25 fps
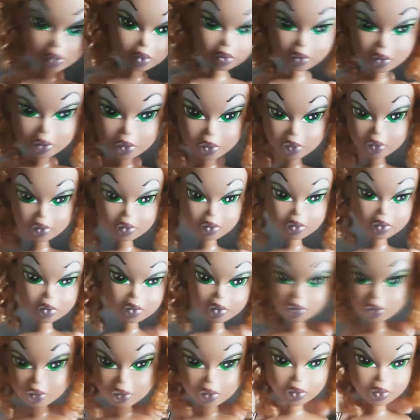and obviously it is
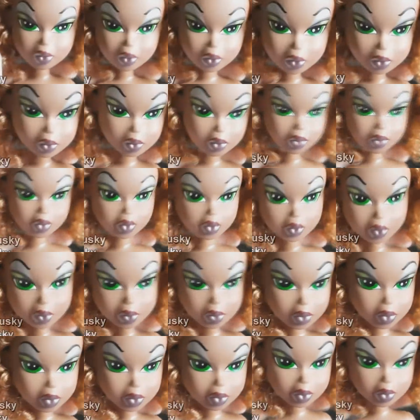in, you know,
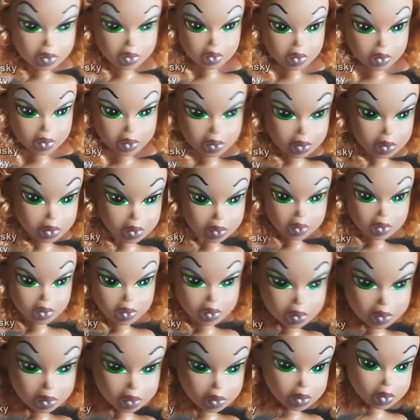played with condition, but I'm
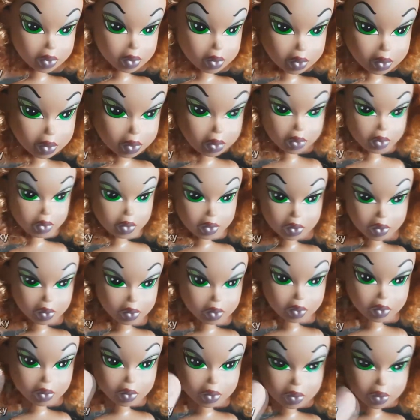just talking about the
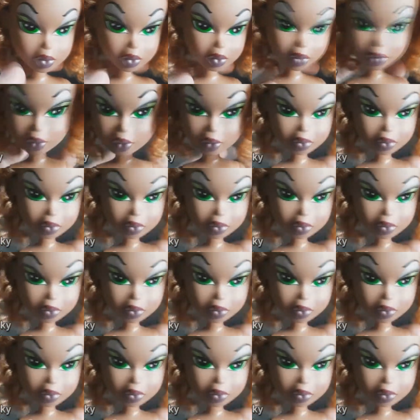overall feel.